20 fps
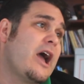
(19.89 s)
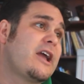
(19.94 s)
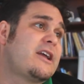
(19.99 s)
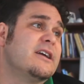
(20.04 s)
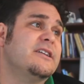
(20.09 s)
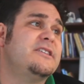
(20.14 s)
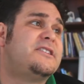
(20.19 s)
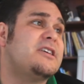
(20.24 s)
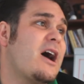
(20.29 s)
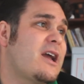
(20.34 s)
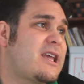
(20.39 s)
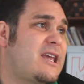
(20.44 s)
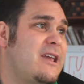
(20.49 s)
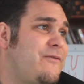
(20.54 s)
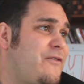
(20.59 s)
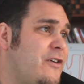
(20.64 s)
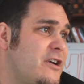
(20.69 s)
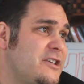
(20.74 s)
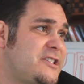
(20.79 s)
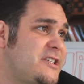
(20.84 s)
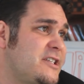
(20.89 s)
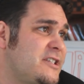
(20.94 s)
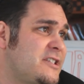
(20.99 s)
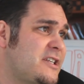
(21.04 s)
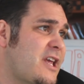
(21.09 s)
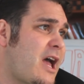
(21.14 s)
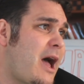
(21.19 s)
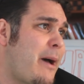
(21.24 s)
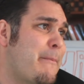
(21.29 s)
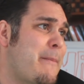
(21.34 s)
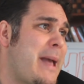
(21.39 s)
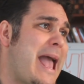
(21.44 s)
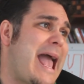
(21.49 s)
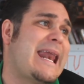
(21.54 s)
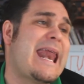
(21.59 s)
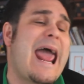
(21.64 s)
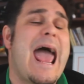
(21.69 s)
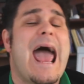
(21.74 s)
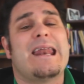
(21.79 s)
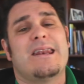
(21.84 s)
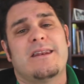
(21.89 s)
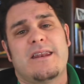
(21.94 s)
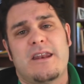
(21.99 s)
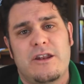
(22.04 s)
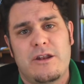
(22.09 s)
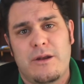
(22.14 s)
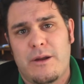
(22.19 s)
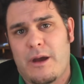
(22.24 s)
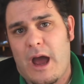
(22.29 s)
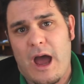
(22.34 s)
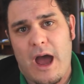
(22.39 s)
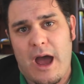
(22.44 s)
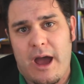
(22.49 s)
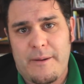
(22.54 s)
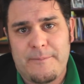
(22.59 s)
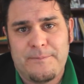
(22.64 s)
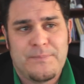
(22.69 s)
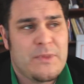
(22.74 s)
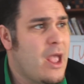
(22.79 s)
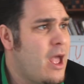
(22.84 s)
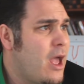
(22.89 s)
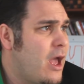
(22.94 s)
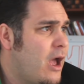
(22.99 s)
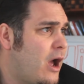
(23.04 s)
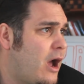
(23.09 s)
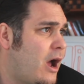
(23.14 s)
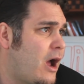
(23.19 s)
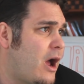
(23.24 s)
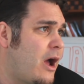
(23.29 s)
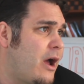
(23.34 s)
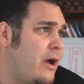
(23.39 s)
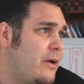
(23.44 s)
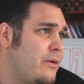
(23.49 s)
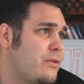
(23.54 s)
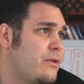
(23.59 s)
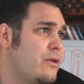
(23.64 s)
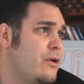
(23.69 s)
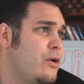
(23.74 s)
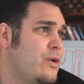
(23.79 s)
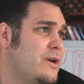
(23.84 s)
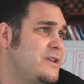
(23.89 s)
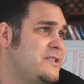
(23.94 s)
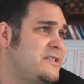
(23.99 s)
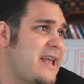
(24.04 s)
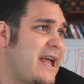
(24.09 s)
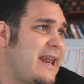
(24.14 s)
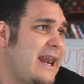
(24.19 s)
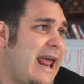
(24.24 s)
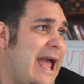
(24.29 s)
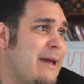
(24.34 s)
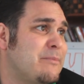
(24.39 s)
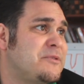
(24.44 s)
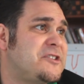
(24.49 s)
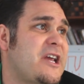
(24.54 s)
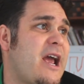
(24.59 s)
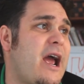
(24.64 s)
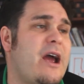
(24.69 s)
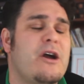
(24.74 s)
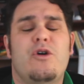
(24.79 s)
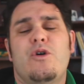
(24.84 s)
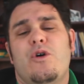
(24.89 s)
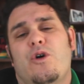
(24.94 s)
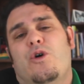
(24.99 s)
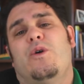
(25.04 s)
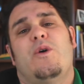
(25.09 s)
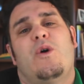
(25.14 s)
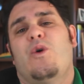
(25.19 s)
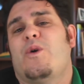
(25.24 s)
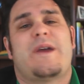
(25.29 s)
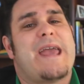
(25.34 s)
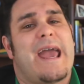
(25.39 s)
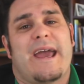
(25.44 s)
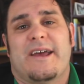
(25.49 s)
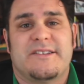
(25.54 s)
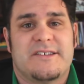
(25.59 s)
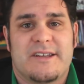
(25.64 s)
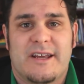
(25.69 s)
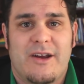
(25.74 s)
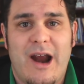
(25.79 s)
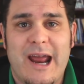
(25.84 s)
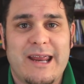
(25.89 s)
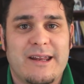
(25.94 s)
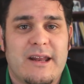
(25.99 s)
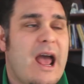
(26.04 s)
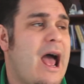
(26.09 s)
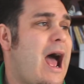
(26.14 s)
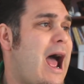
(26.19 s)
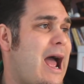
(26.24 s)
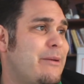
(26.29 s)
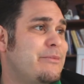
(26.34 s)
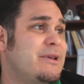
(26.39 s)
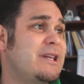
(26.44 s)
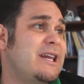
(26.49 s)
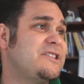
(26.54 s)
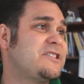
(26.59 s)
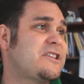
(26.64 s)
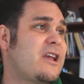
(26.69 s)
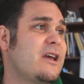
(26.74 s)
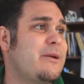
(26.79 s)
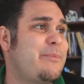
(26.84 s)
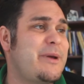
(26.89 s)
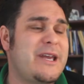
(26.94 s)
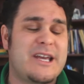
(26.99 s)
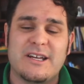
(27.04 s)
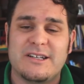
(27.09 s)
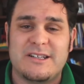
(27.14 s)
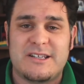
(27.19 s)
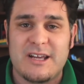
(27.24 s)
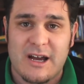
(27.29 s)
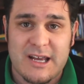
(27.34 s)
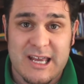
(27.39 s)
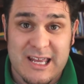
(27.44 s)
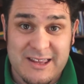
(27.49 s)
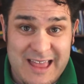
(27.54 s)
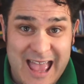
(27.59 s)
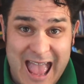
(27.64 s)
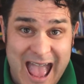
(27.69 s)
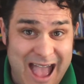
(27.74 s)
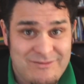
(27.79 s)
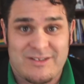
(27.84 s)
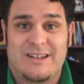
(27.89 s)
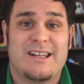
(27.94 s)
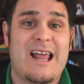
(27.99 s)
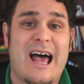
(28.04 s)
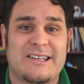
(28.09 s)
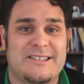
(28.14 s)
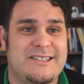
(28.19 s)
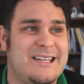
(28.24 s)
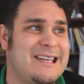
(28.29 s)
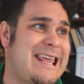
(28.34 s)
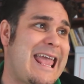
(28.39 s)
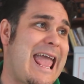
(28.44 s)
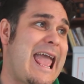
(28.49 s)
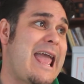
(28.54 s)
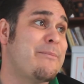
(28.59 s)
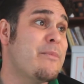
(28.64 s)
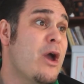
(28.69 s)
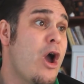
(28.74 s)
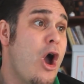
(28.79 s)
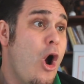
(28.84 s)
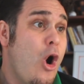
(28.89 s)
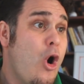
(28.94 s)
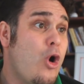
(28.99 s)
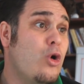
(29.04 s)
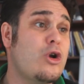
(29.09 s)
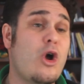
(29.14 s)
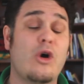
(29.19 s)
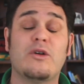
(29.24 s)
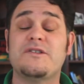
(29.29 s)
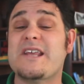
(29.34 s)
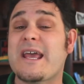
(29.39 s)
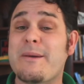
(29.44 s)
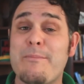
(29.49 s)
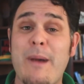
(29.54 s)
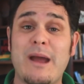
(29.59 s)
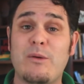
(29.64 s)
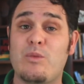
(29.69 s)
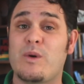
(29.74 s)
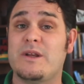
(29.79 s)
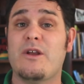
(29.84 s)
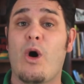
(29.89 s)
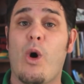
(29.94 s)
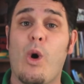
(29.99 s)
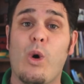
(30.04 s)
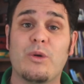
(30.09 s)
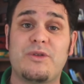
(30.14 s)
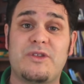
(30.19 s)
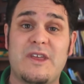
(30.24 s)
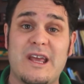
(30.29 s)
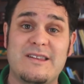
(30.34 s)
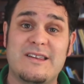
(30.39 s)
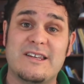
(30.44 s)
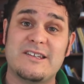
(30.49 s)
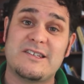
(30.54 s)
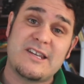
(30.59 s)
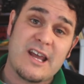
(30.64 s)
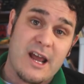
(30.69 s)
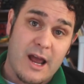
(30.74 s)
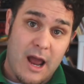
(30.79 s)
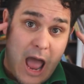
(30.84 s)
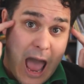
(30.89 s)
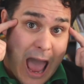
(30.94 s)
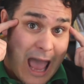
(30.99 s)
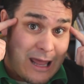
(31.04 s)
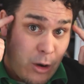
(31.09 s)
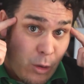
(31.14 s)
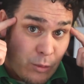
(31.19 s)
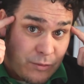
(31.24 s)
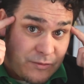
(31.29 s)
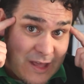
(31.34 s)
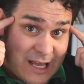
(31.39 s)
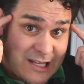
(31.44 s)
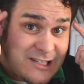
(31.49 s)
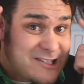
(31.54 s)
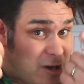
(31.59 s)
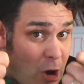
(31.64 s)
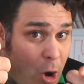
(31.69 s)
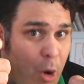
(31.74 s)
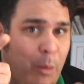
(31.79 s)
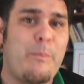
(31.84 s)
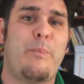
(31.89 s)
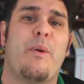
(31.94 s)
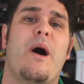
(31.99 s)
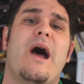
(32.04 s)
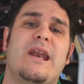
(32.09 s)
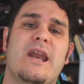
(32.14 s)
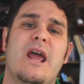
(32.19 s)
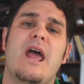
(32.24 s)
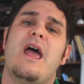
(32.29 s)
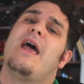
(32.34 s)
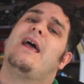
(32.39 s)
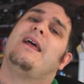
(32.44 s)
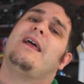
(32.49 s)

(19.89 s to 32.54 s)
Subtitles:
Kentucky versus Manhattan. Who is that? Hampshire? Who cares, right? I mean, it's going to be Kentucky. They haven't lost a game. Who knows? They might win the whole thing this year. I don't think so, but